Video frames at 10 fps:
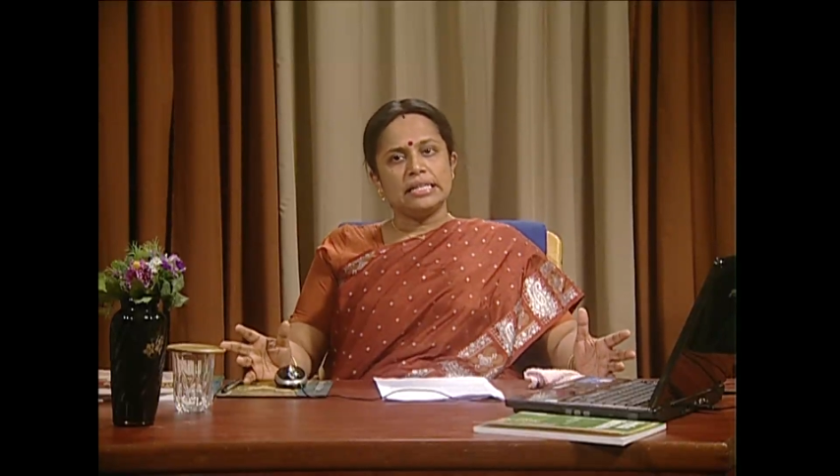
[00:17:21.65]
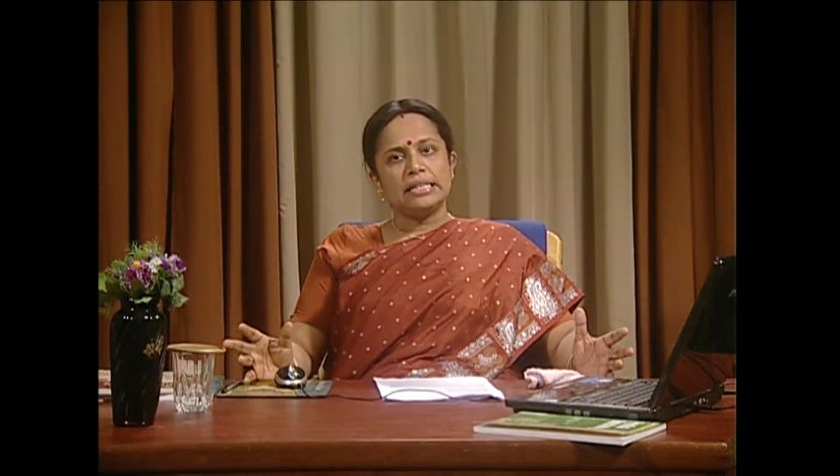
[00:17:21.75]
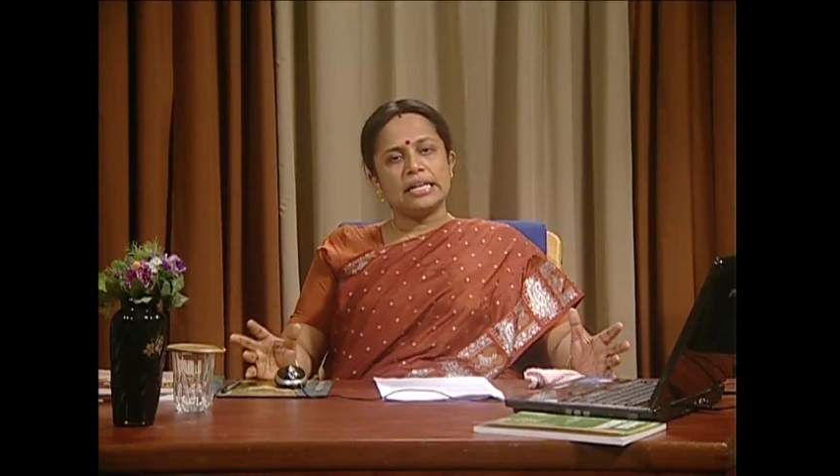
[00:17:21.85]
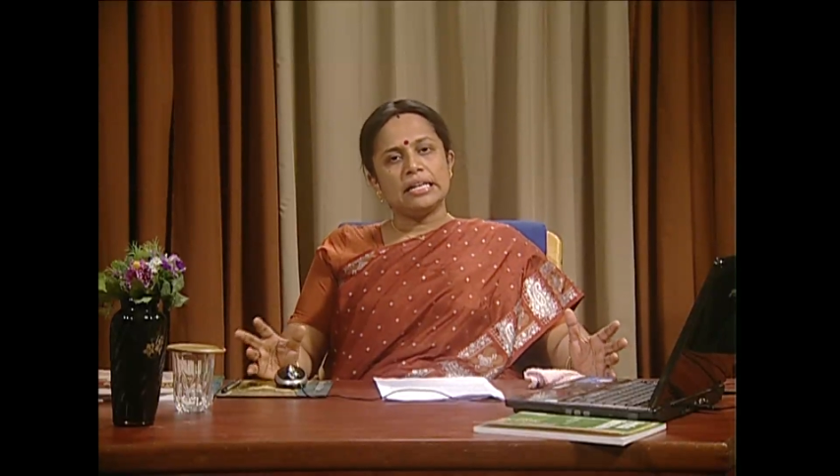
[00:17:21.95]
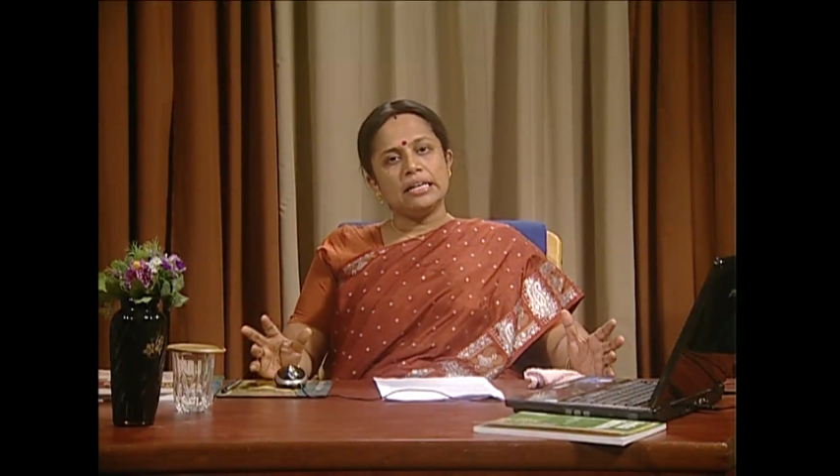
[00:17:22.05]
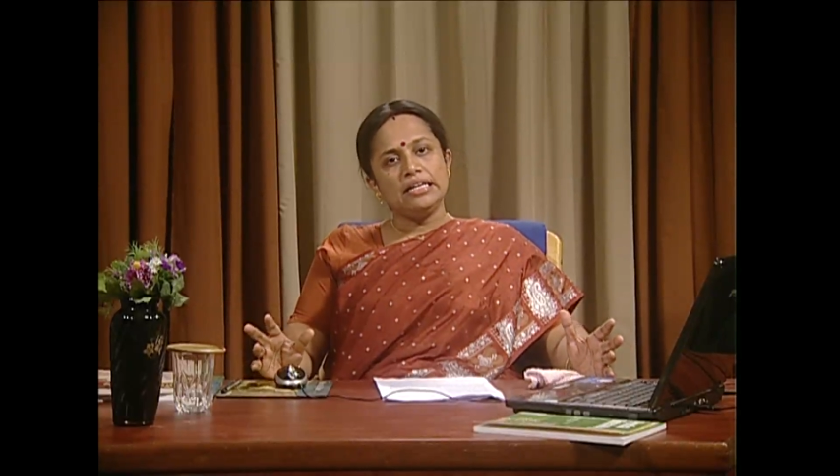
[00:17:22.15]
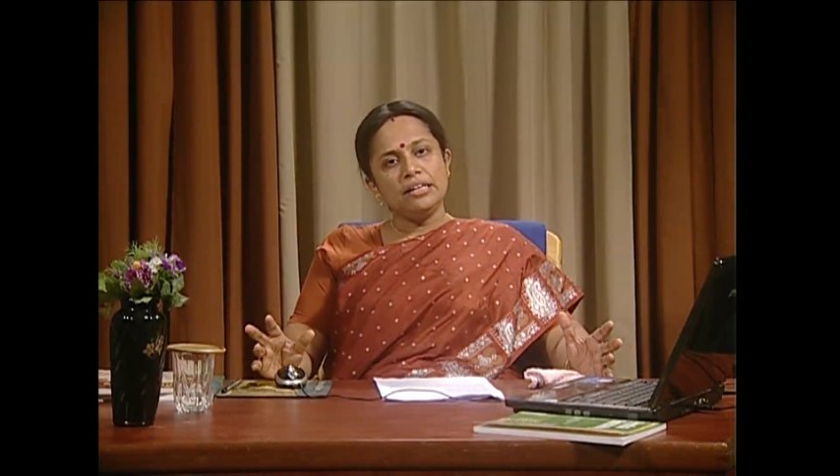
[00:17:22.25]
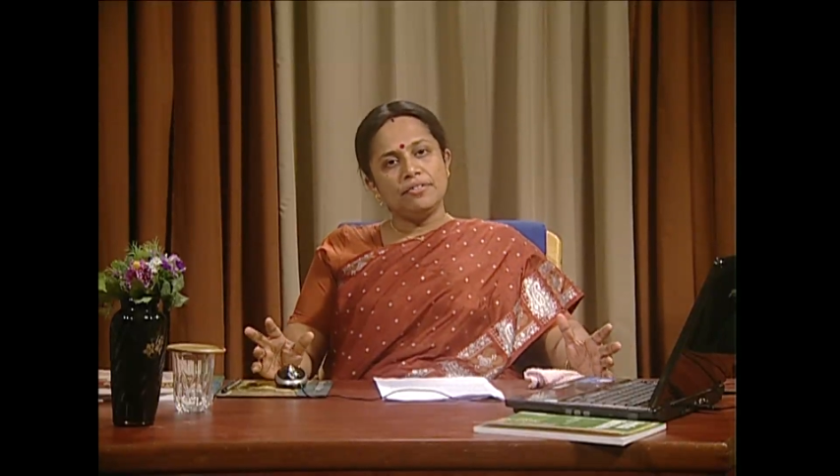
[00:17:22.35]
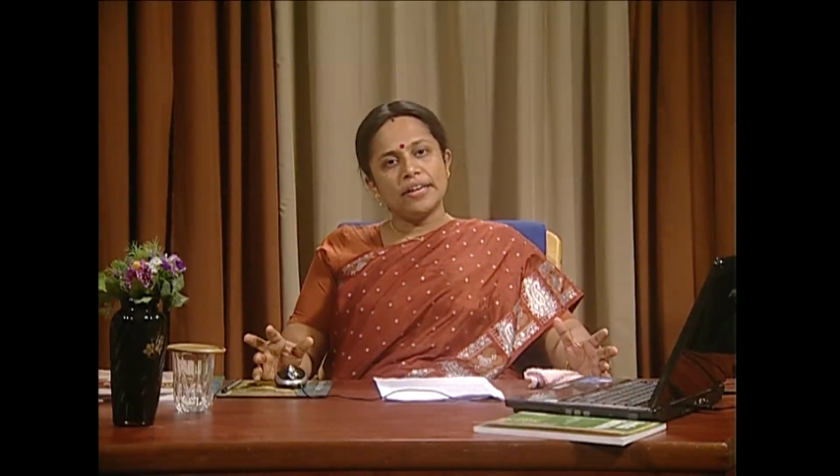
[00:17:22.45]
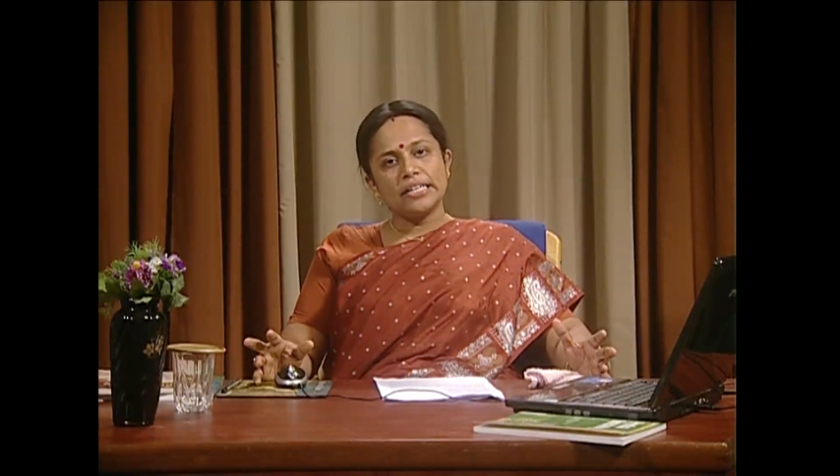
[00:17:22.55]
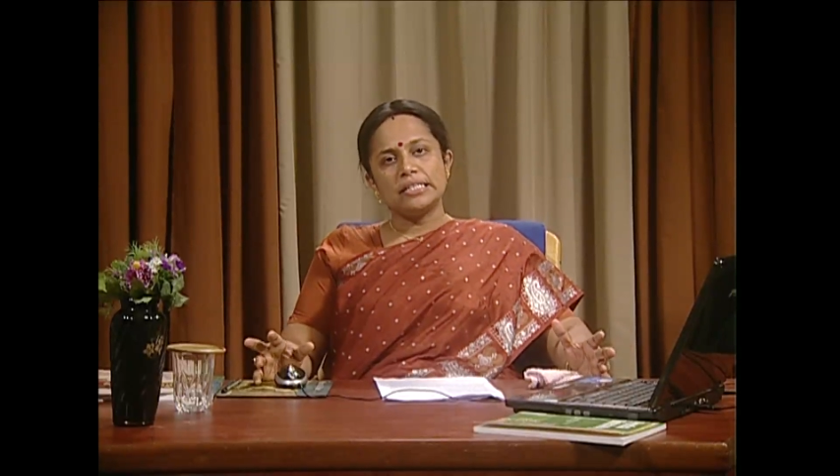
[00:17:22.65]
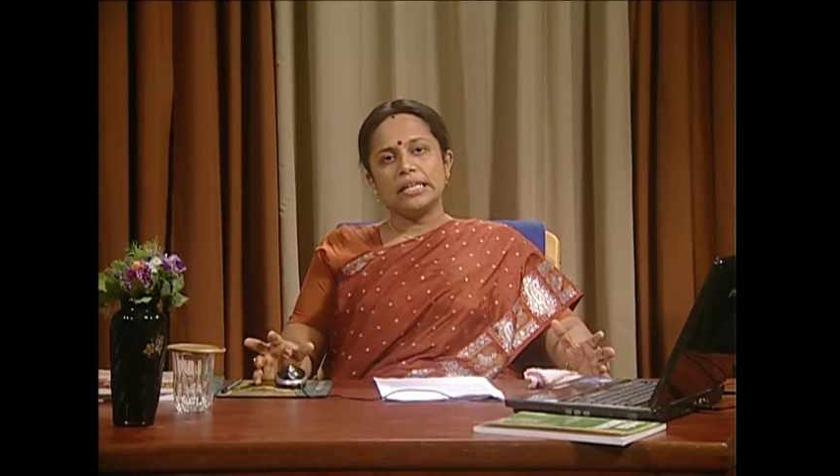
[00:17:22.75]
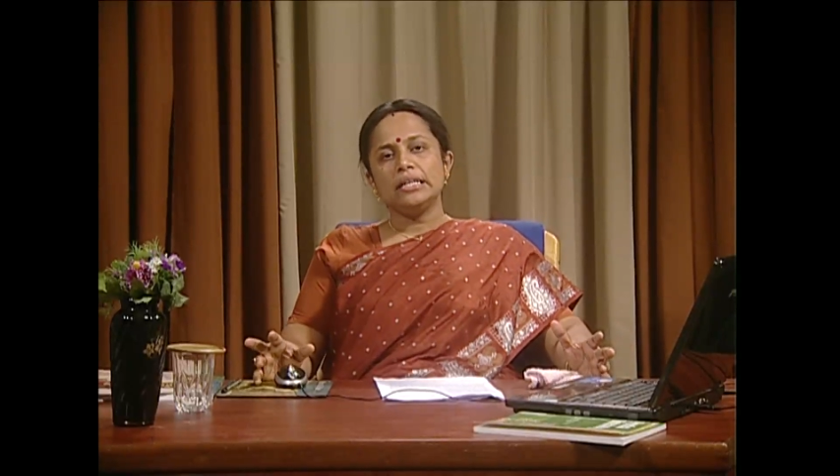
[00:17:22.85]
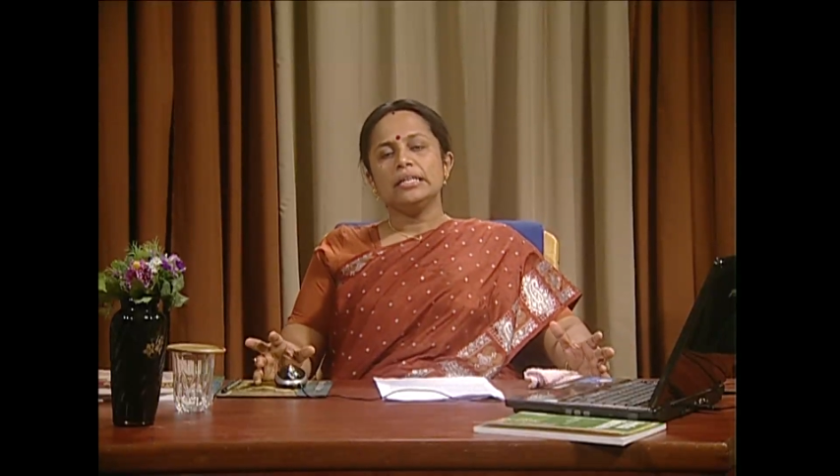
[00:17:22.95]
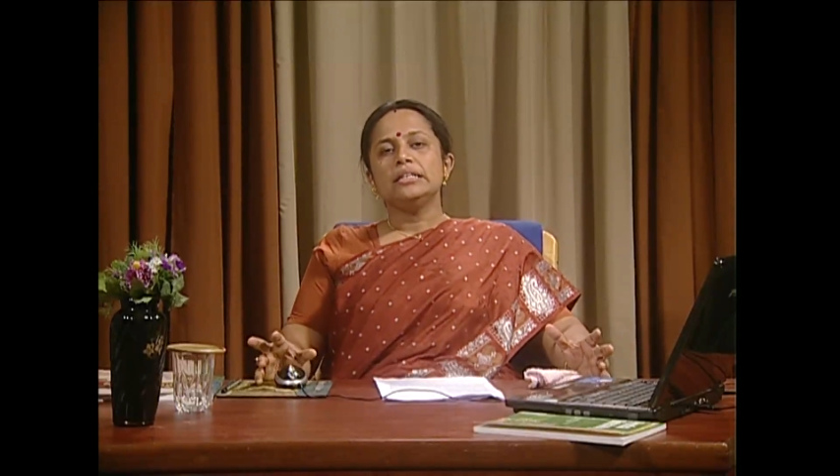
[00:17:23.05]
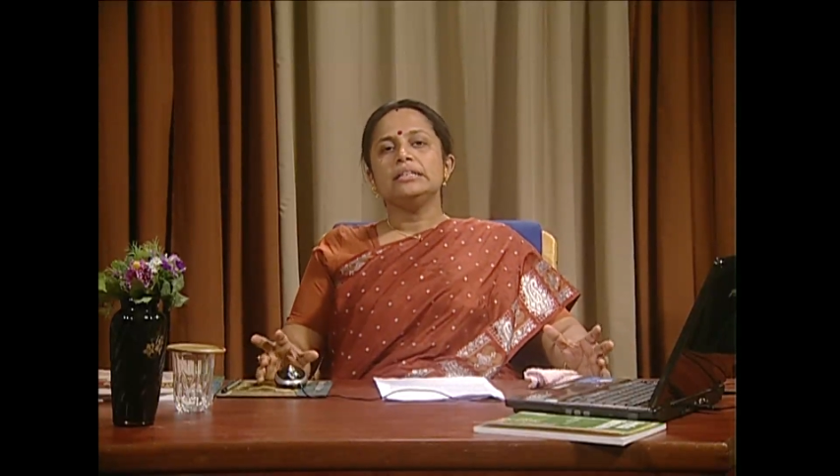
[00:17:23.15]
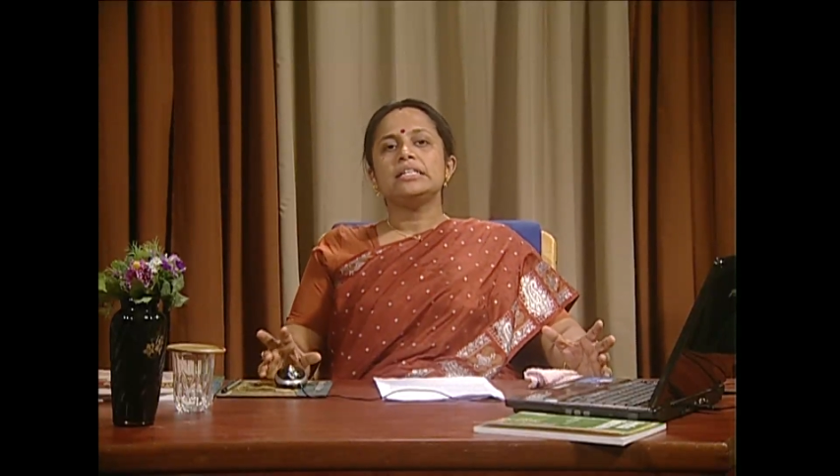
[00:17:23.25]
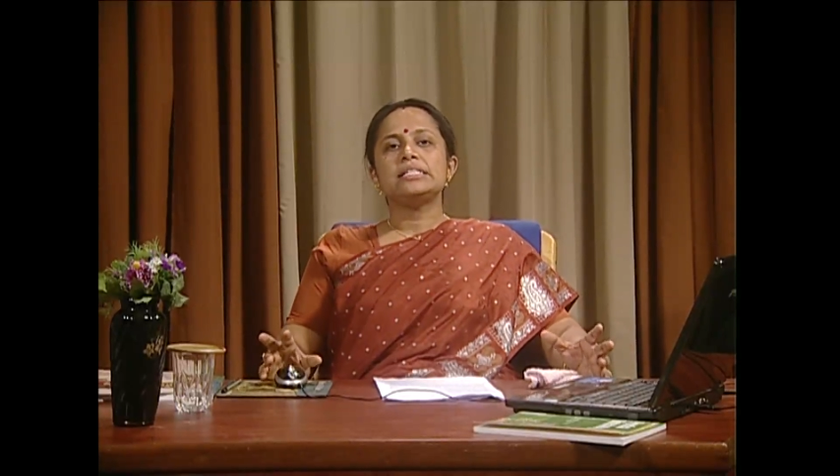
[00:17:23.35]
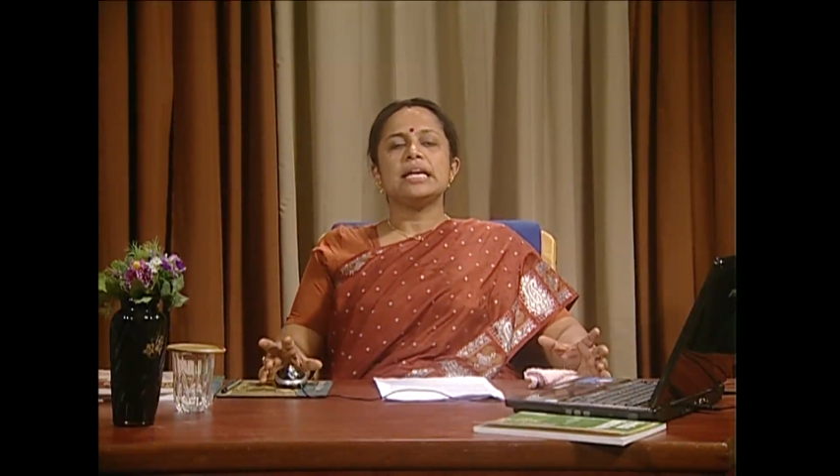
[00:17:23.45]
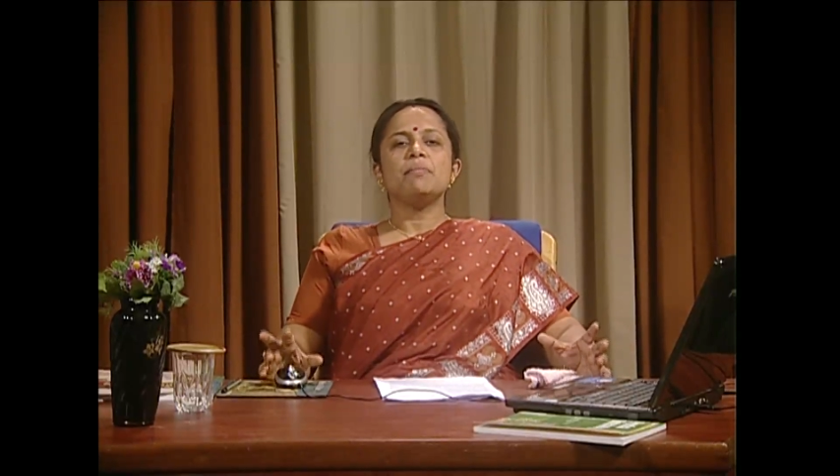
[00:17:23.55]
that are infecting the
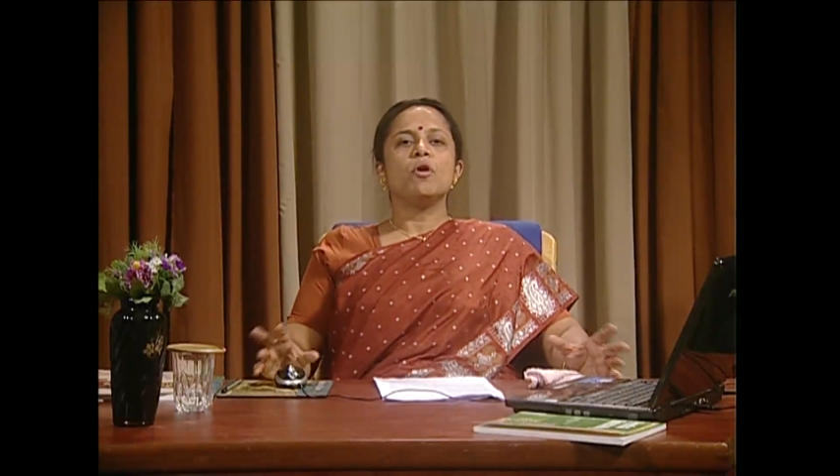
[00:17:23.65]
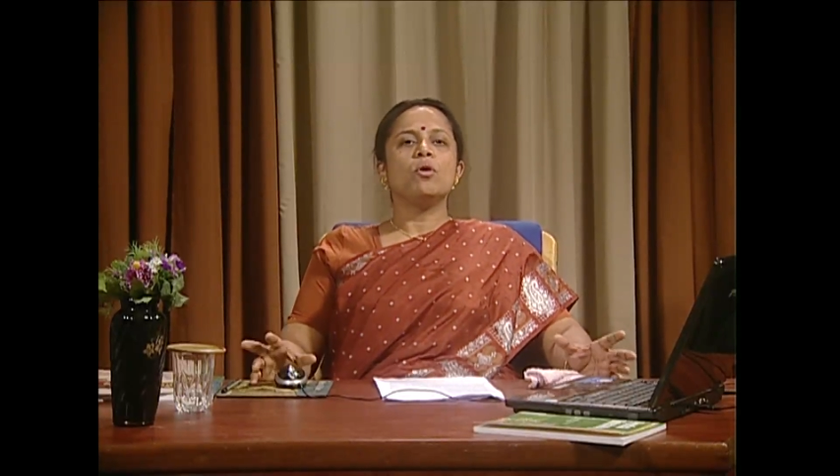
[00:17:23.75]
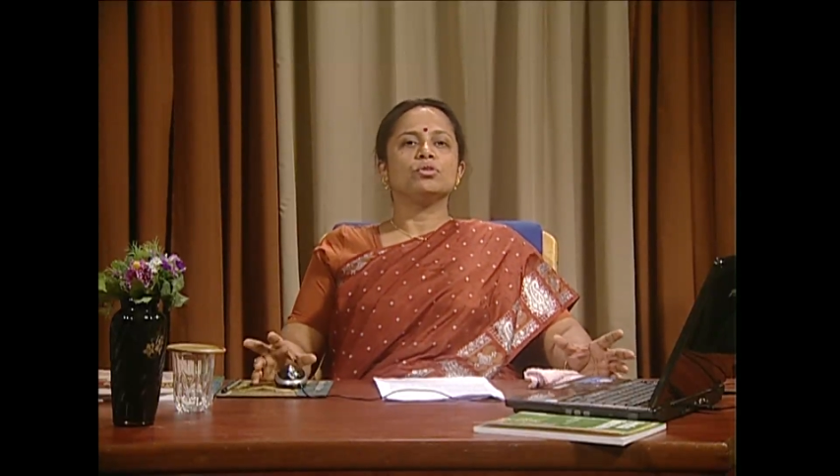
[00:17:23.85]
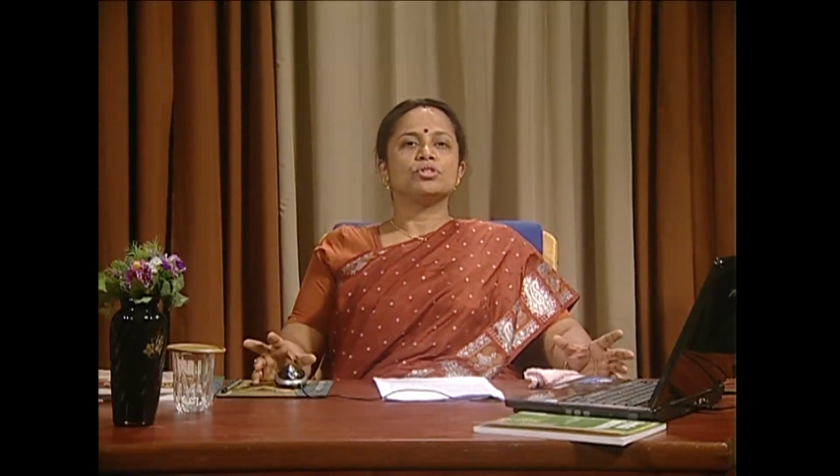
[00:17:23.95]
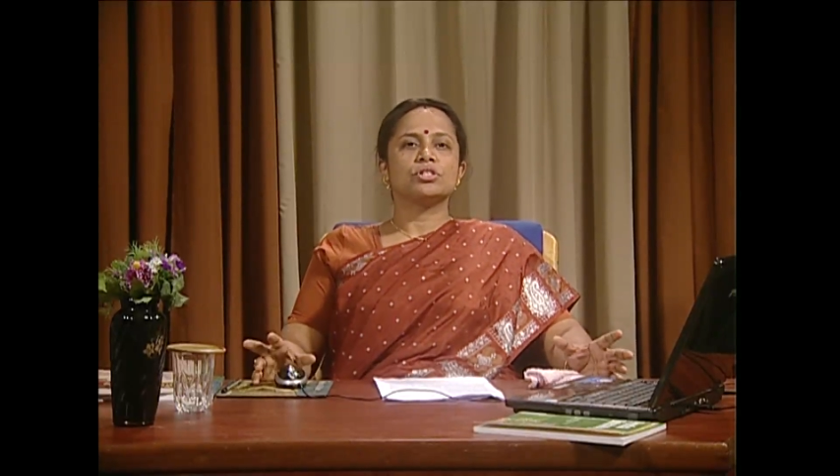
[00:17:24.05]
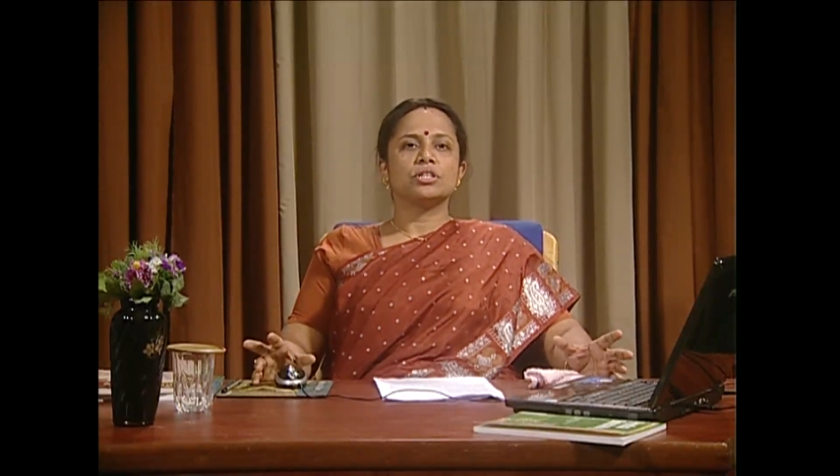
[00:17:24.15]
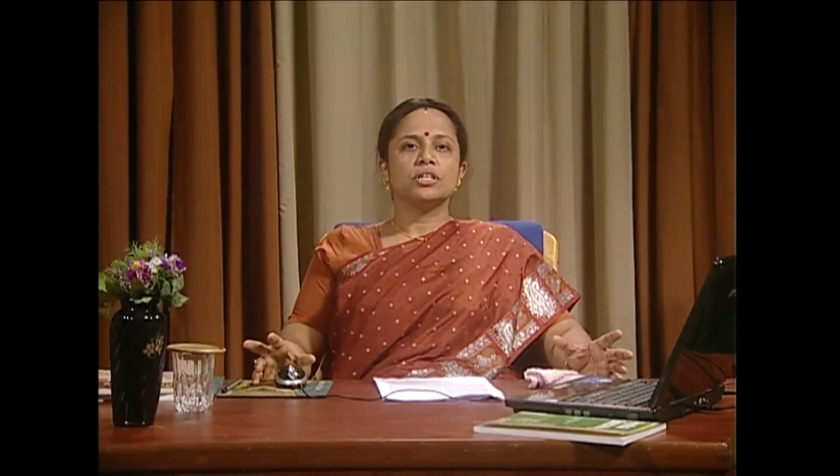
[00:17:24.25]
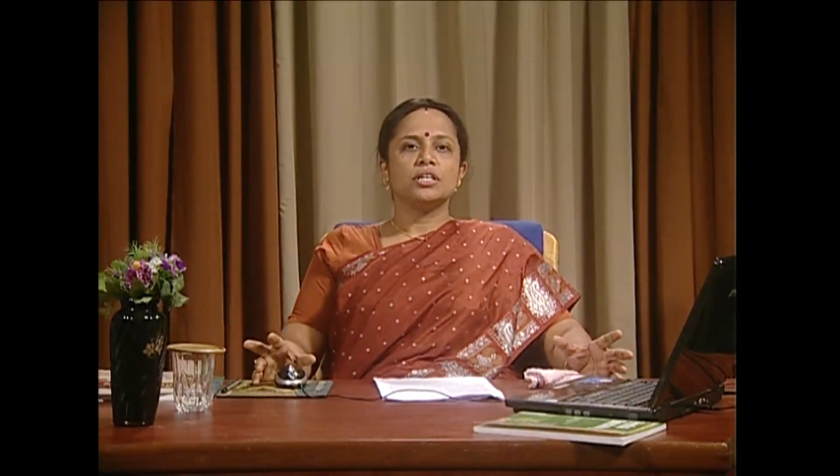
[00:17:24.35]
same host.